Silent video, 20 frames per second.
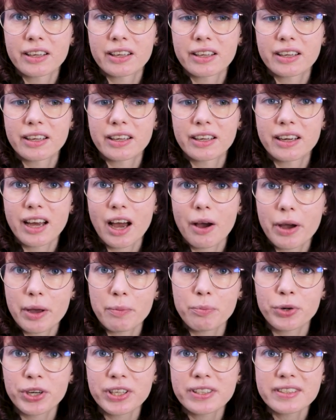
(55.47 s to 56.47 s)
uh, how I
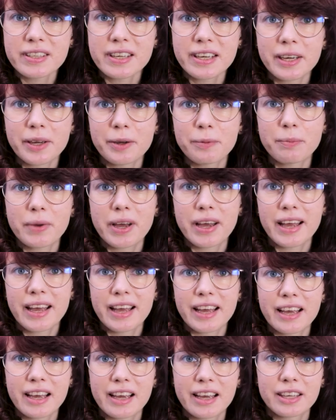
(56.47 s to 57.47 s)
print them
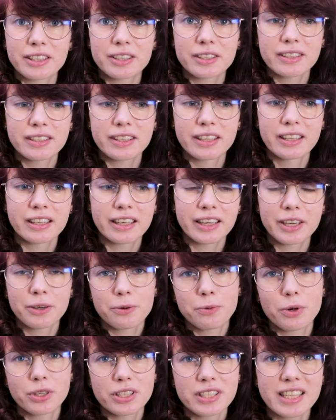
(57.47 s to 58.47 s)
and
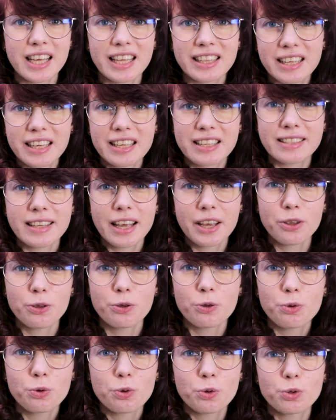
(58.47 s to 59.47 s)
like what settings I
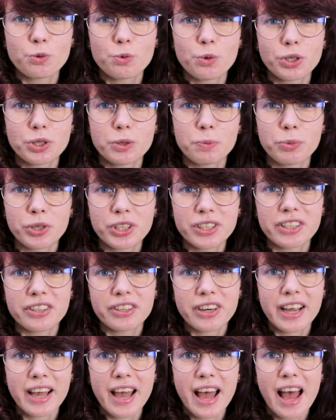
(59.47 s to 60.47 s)
use, what
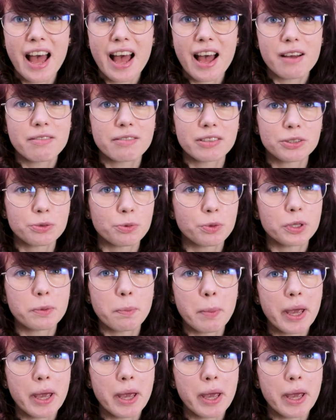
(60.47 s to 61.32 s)
printer I have and what